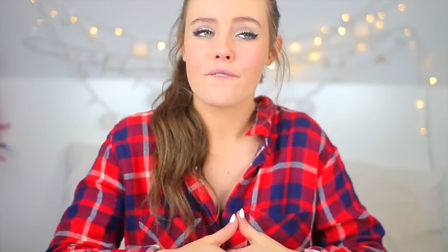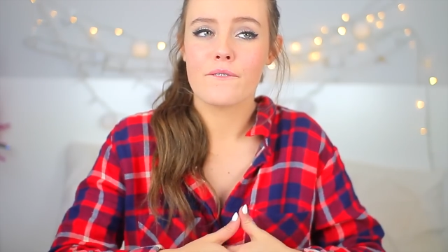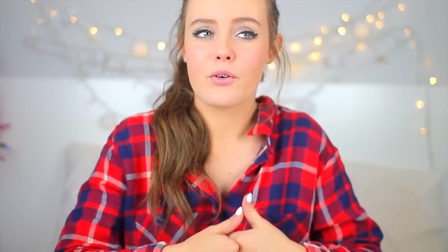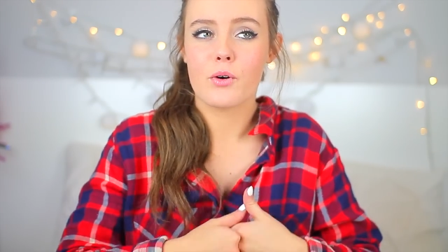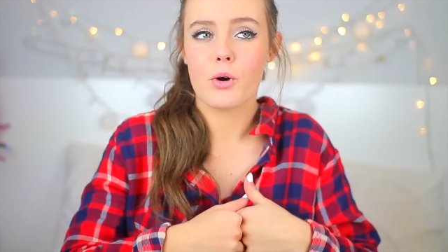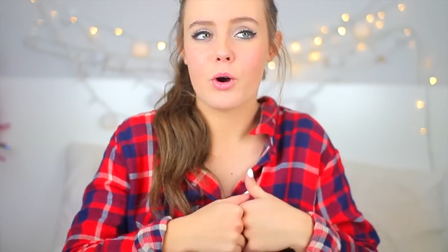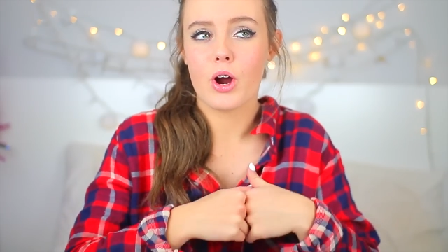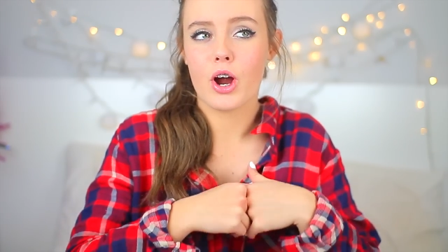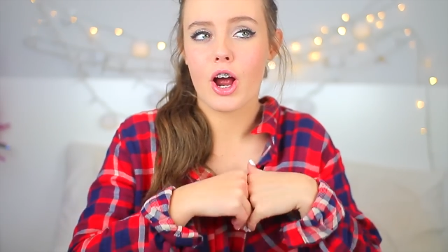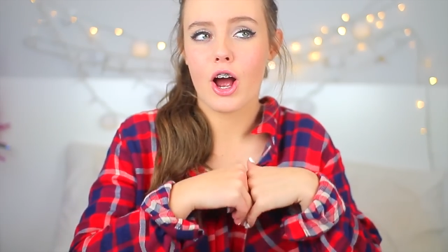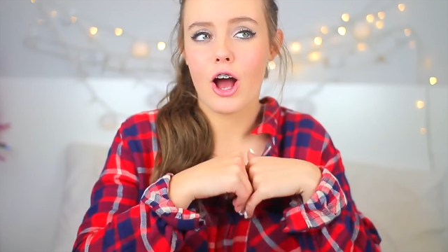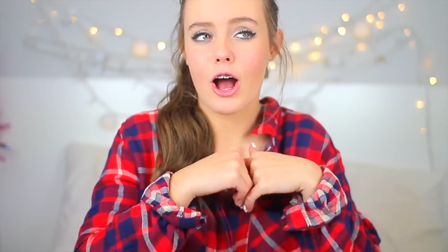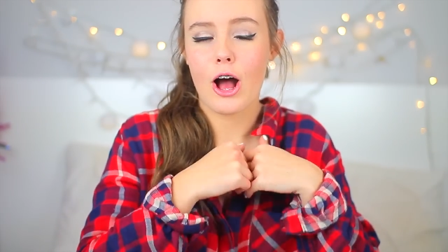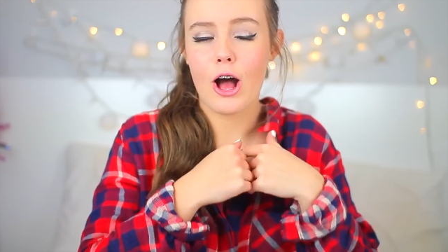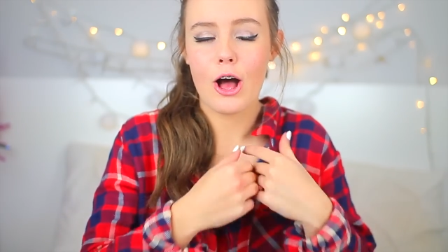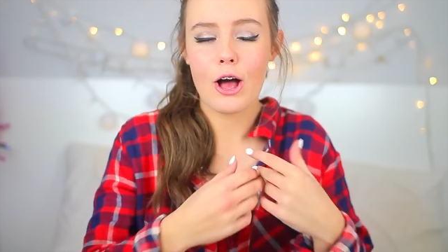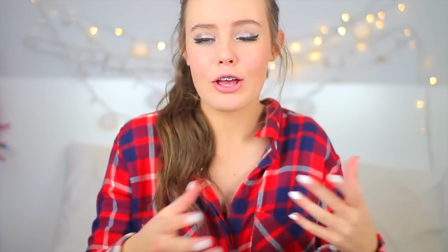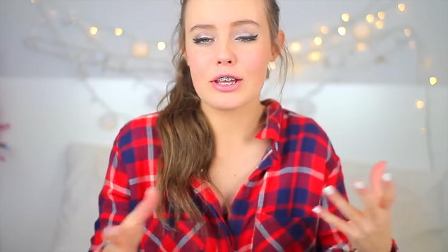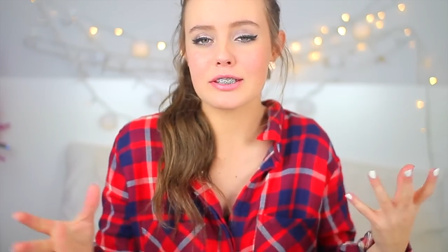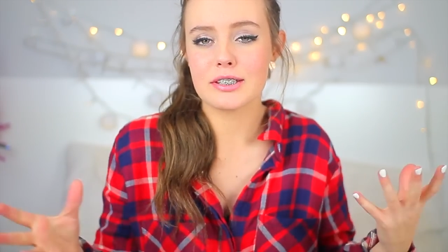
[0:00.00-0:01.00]
for
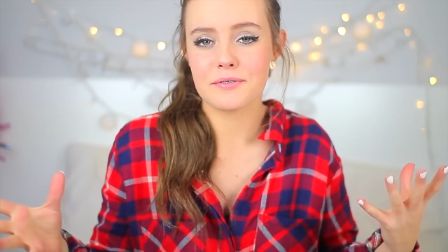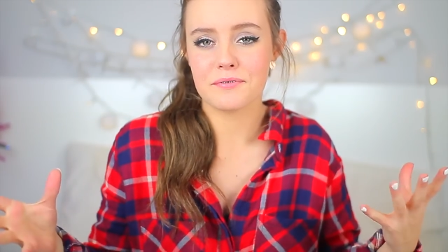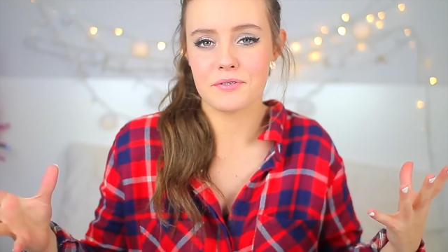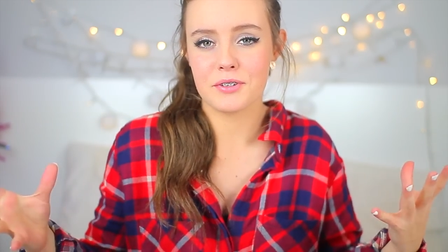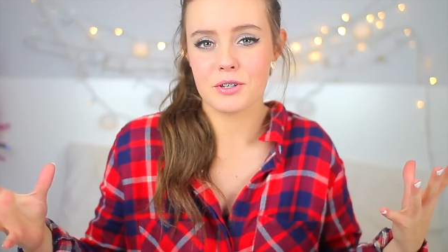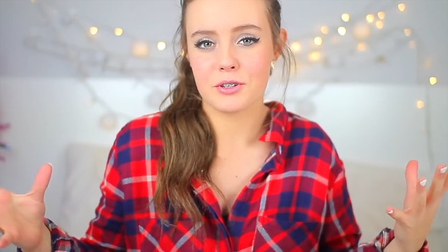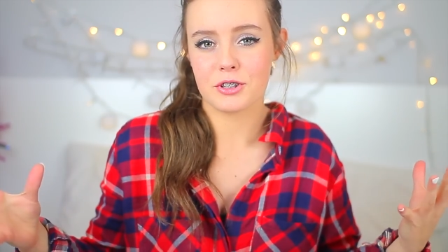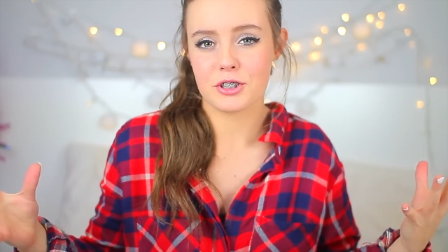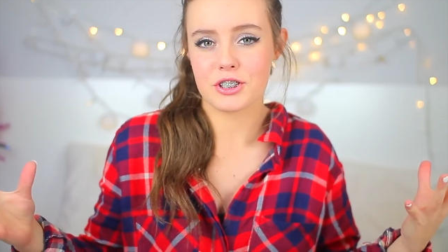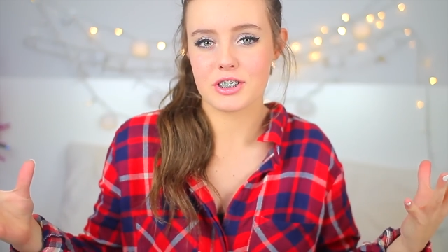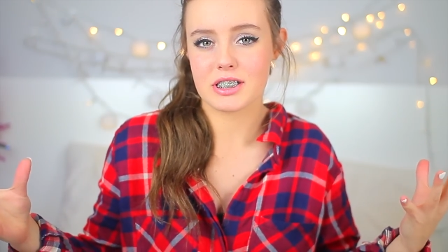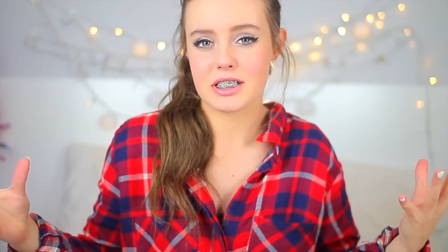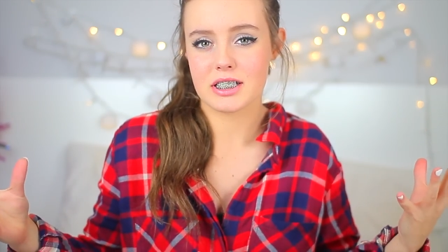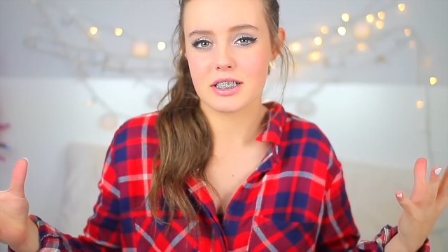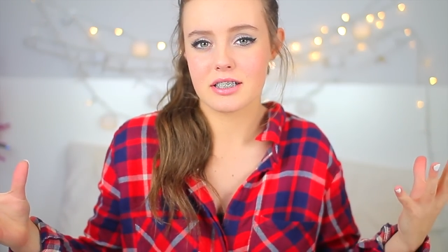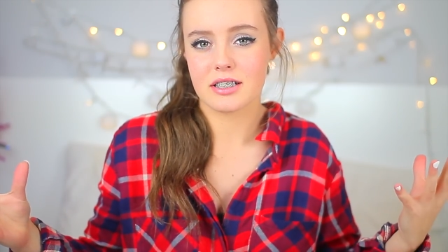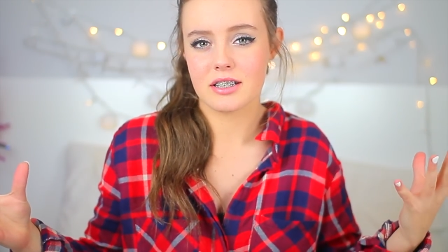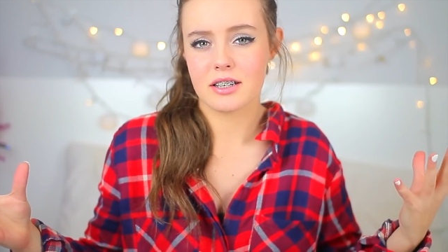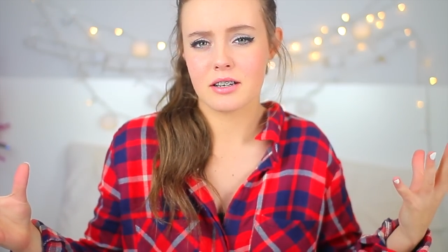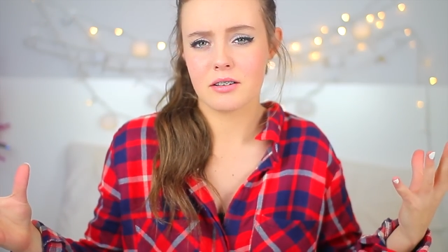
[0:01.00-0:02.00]
awesome futures?
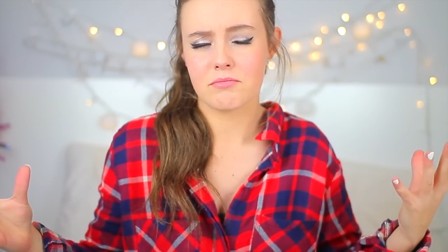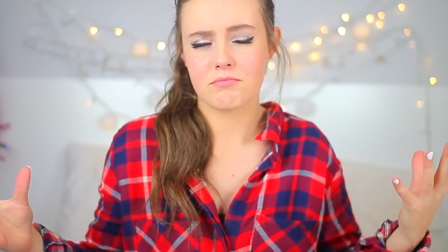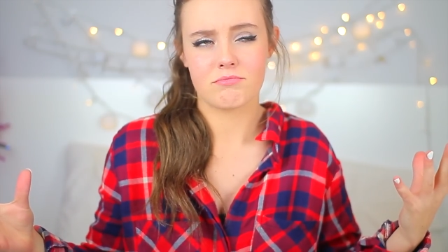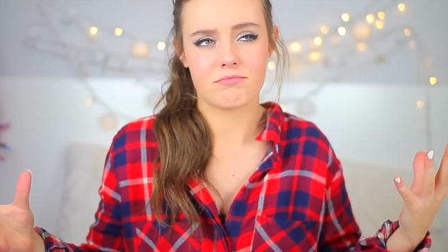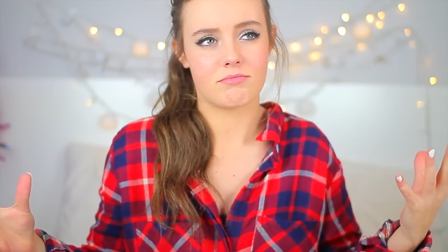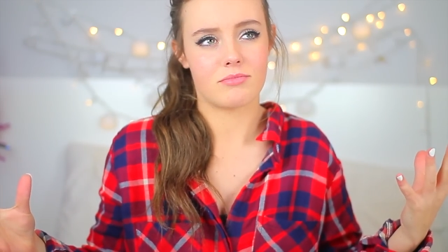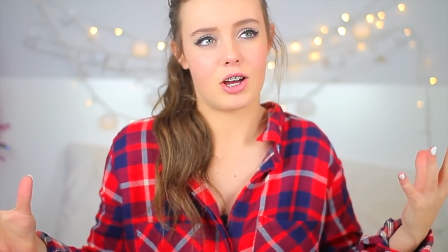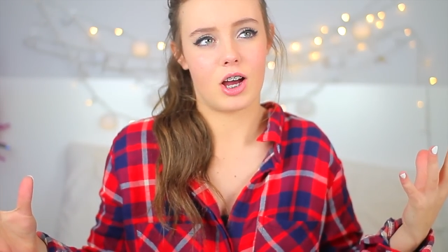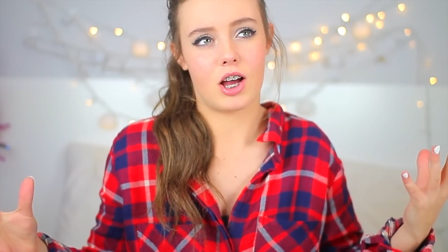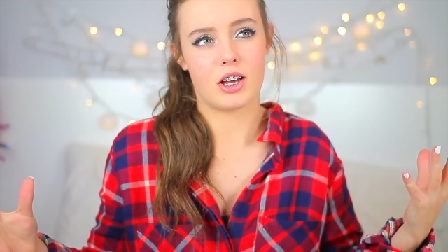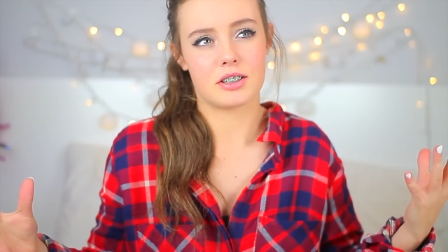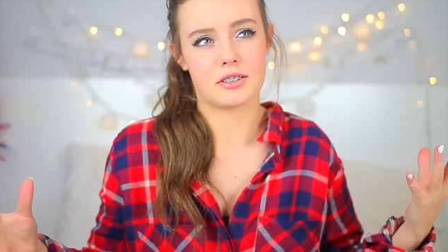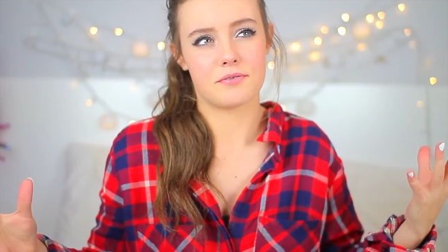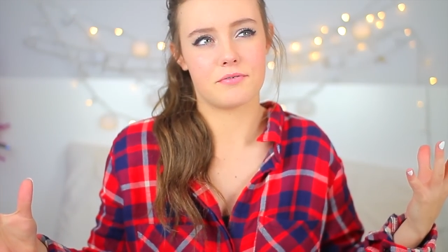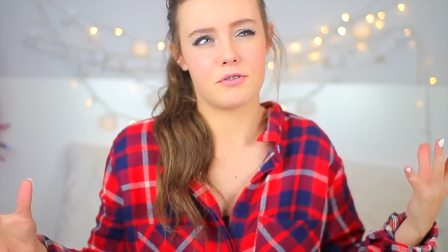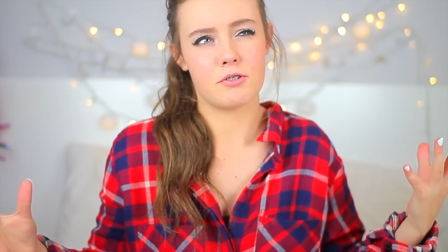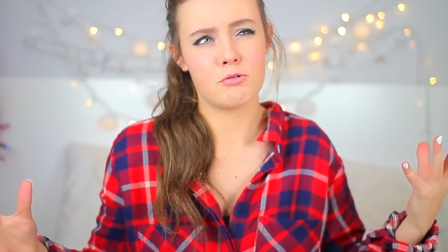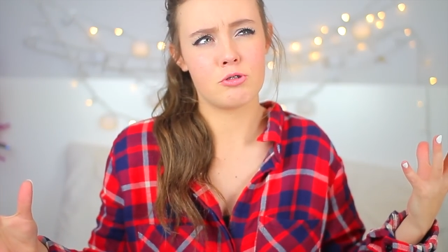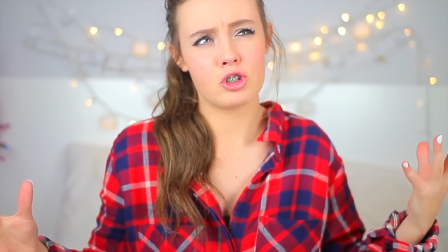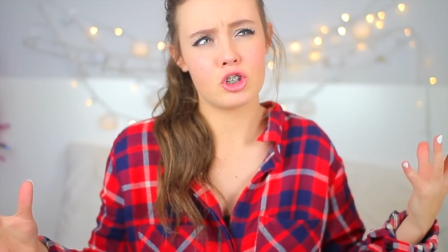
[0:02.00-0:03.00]
Awesome